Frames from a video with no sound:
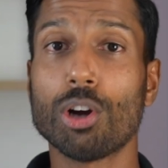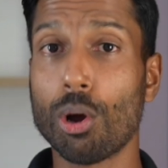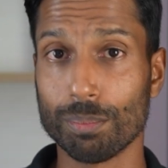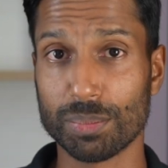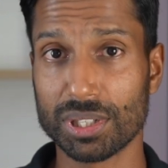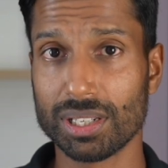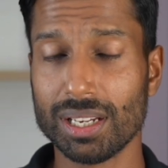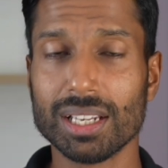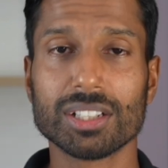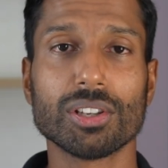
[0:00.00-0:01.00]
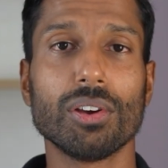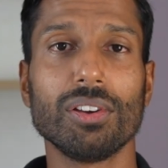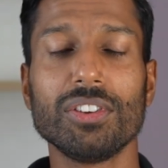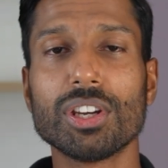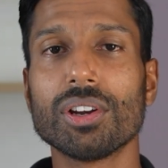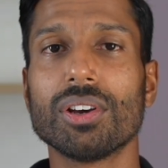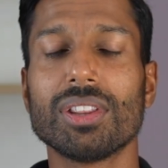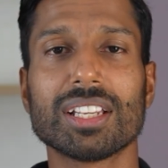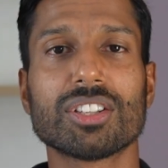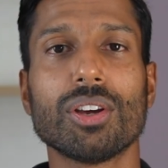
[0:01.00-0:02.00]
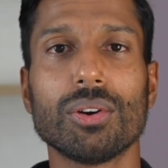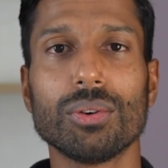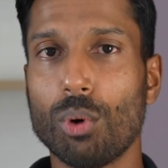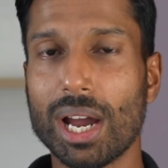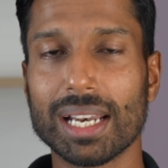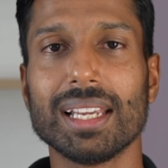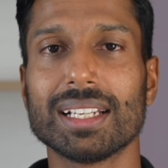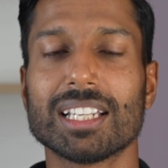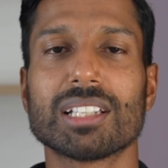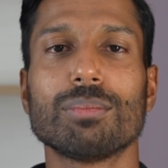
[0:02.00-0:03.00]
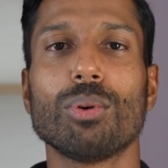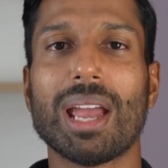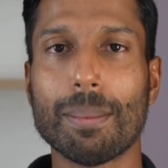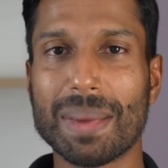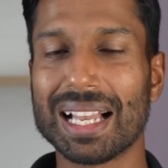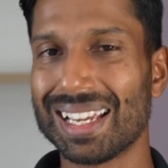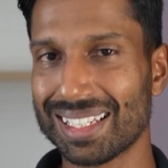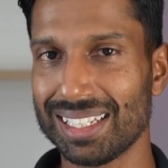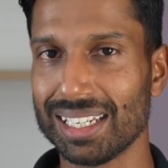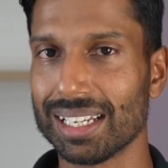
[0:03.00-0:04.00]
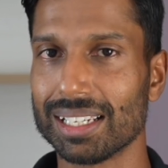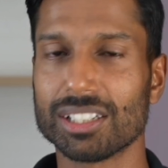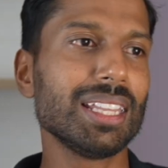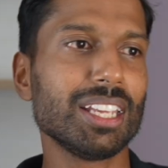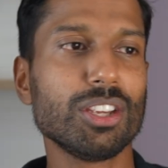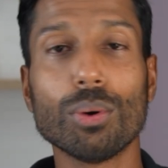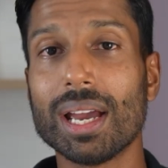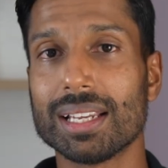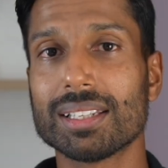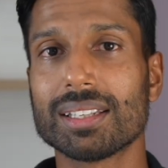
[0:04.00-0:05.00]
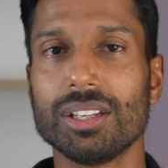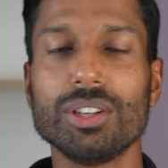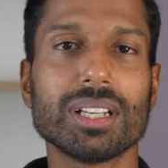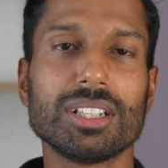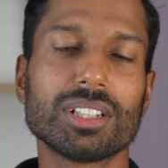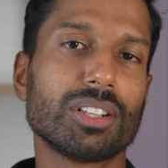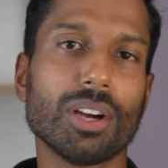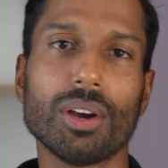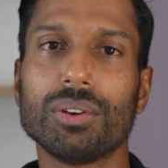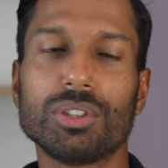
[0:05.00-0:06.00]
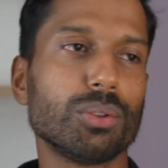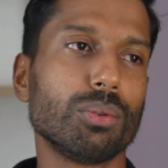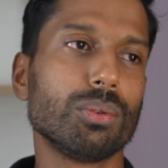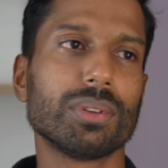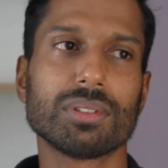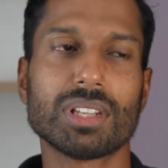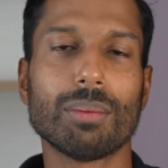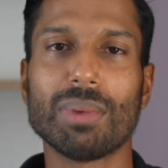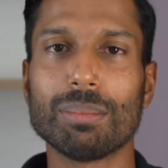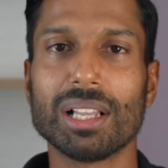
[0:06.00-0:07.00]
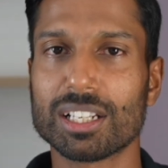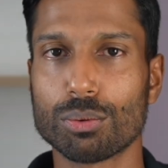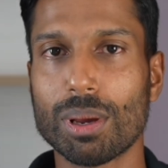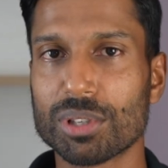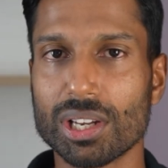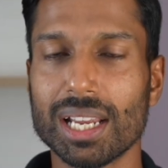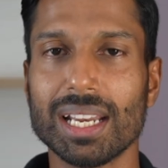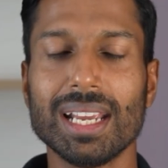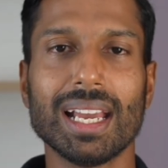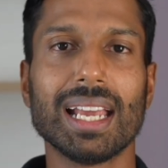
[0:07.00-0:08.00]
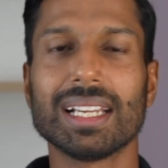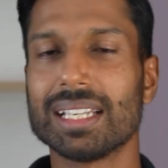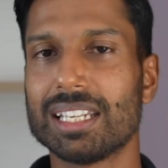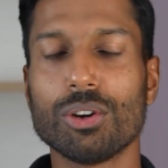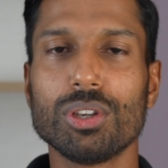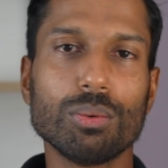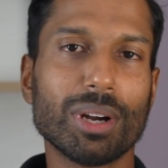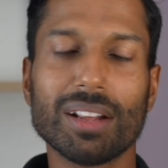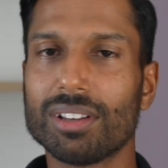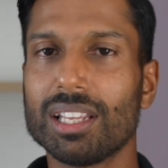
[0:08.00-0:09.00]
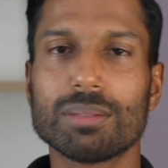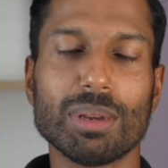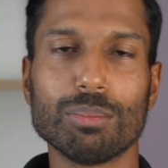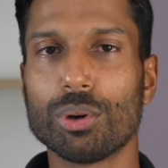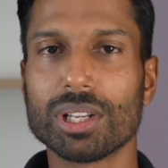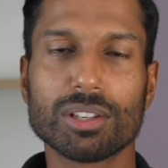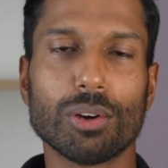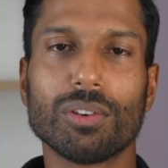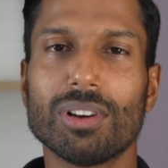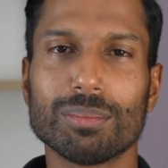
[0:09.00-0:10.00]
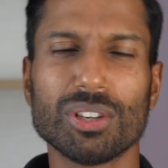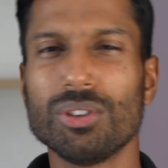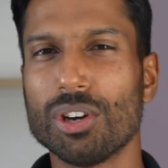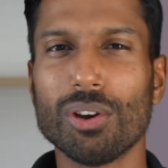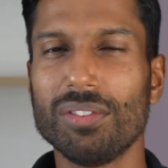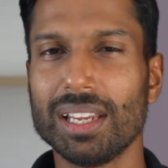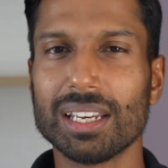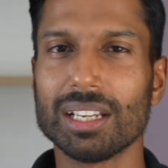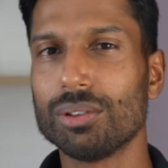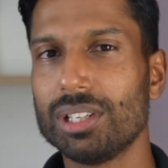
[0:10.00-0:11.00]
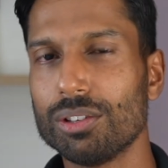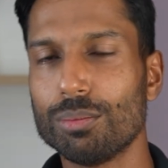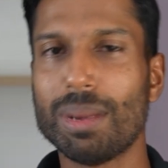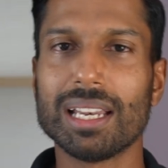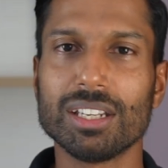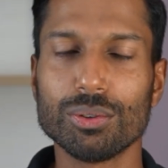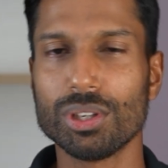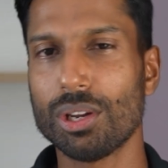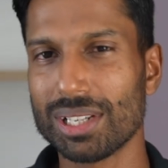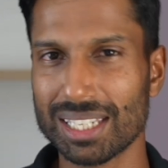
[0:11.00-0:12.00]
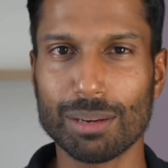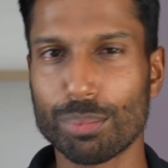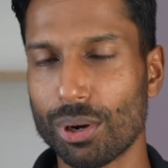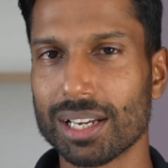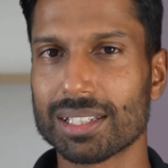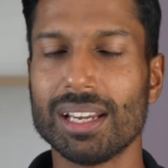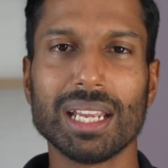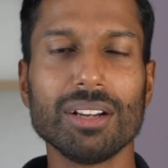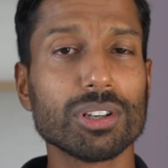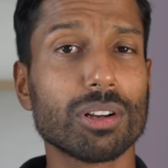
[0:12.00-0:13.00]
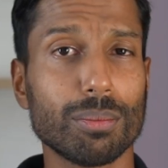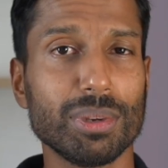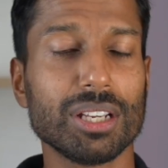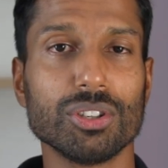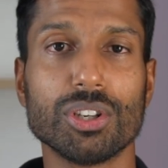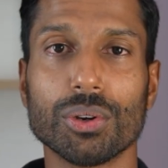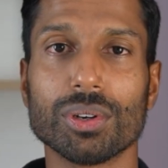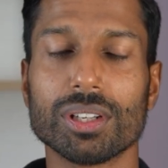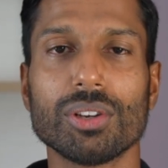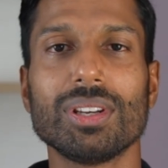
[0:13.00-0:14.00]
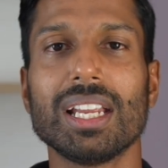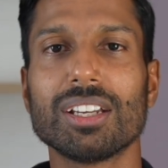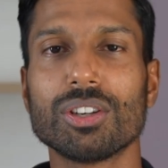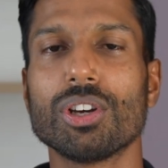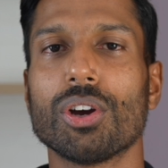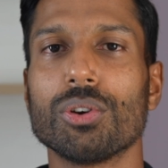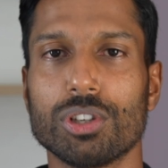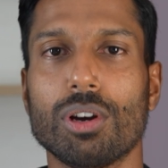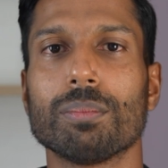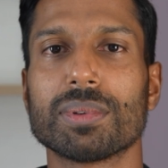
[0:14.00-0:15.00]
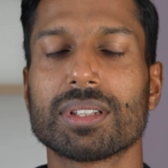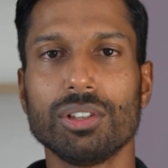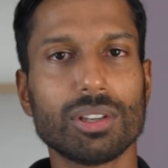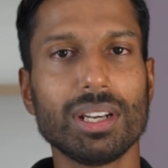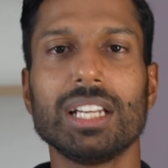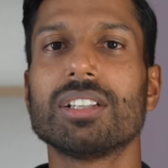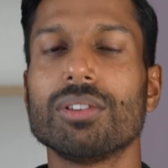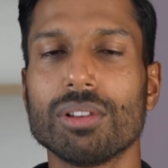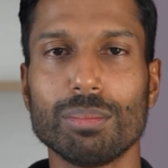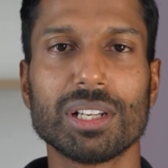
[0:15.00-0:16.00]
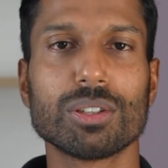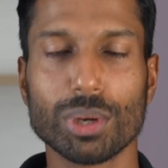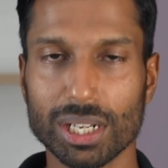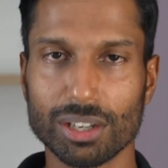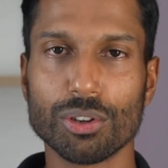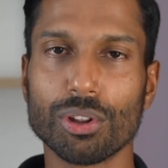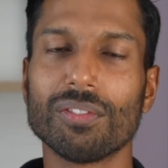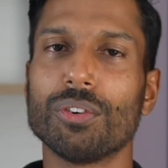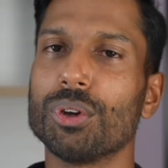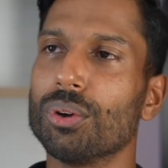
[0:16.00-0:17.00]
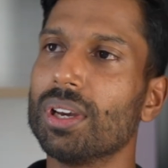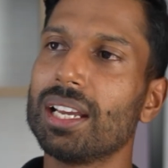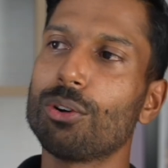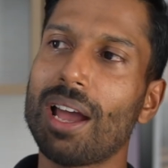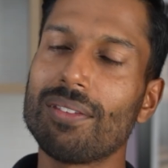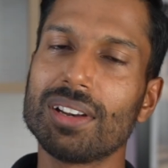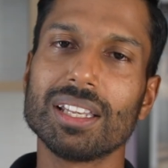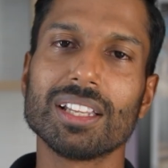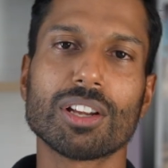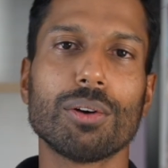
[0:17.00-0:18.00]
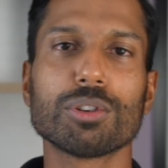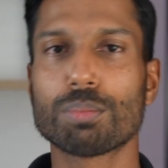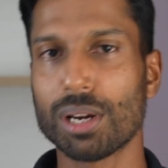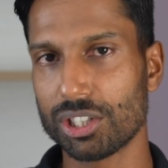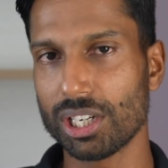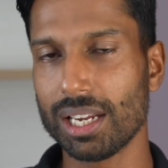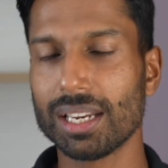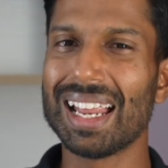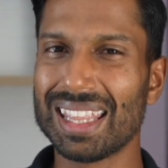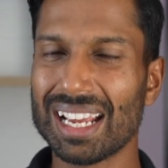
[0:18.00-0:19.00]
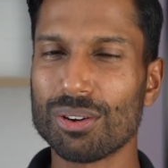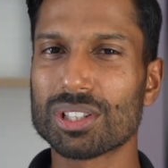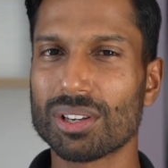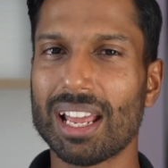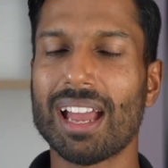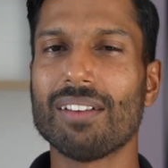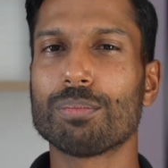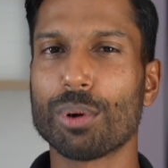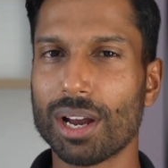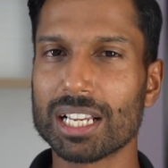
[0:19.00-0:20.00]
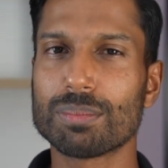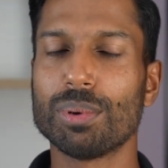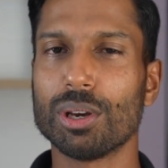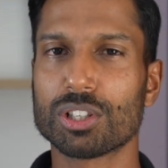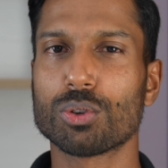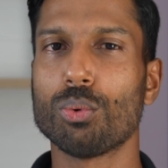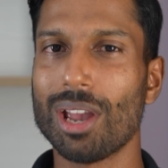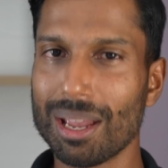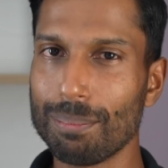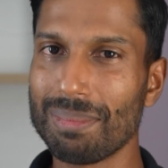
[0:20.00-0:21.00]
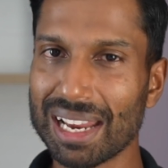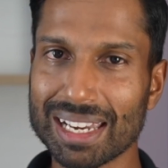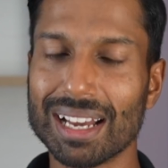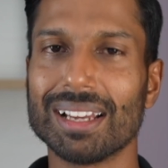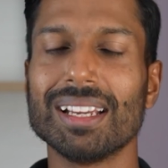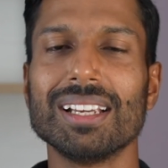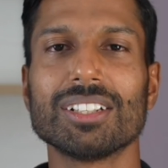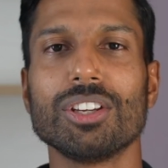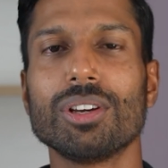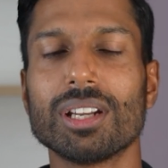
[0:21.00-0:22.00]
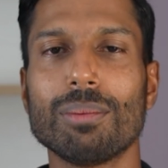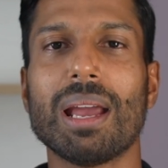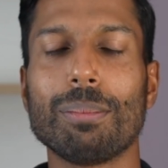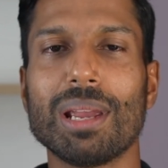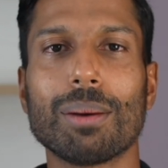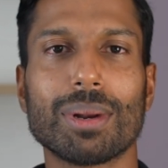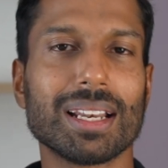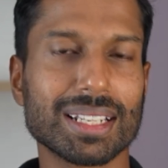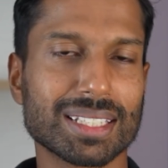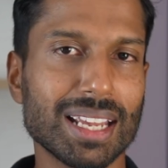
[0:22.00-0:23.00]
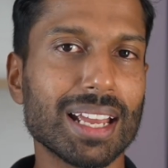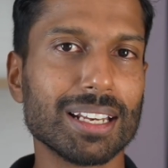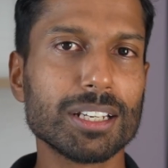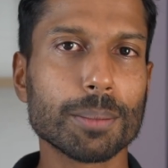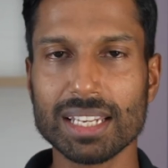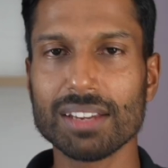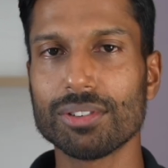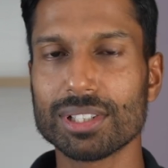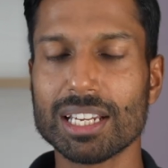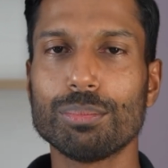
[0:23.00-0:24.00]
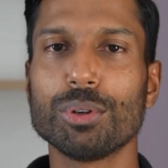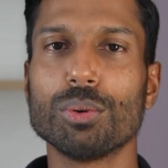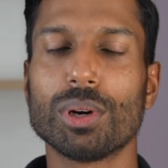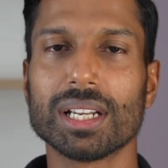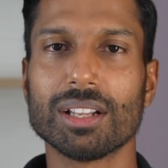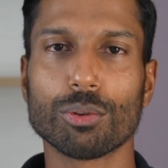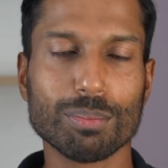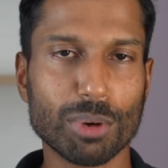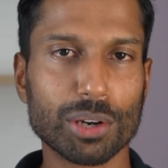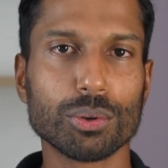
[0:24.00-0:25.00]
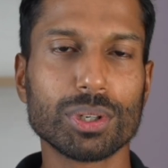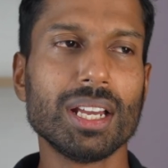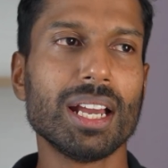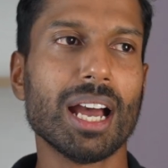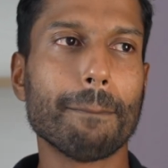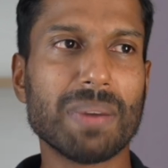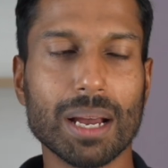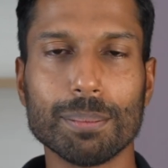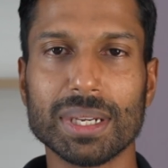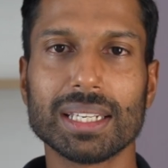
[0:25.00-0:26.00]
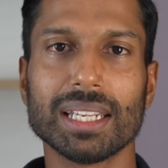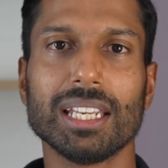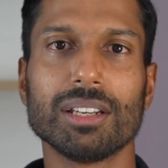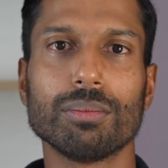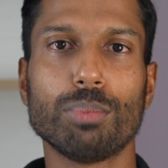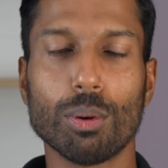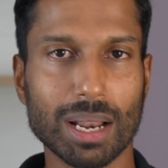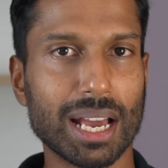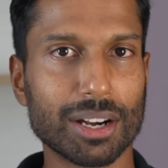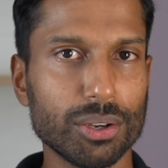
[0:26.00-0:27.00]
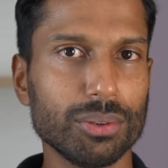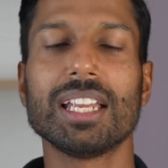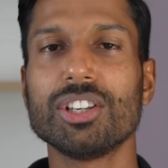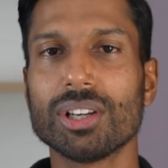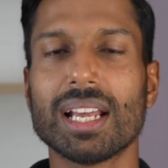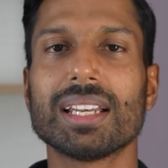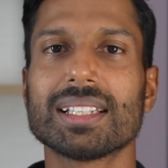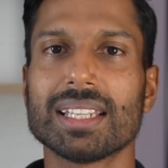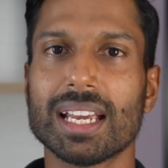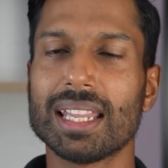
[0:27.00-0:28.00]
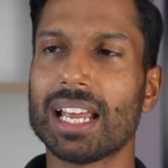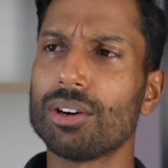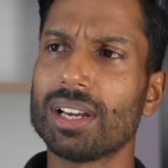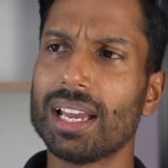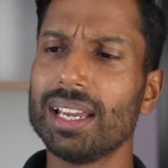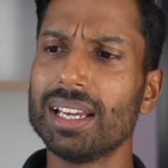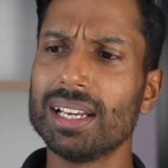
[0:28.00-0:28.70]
comps. So if you don't know, there's no widely accessible MLS here. In the US, you can just go to some MLS website and it can tell you what everything's been bought and sold from. So you know if you're getting a good deal, bad deal, you know exact price. But here in Colombia, you don't. So you need to do own comps. You don't need to do them because we're going to do them for you. It'll have it in this whole spreadsheet and there it's going to have price per square meter. So you're going to be able to understand, say for example, you wanted a remodeled apartment in Poblado. Then you're going to understand that, okay,